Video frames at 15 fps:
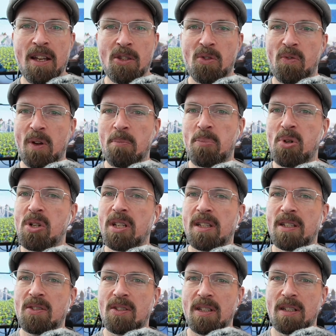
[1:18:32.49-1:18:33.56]
So if I'm putting
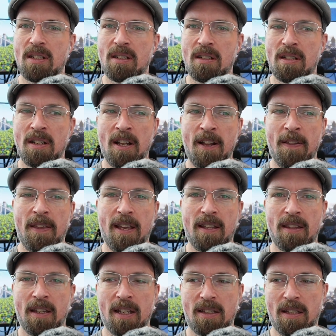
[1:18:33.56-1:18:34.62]
this in a
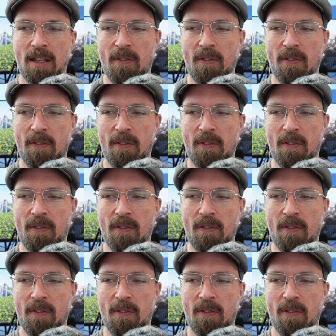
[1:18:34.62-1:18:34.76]
in like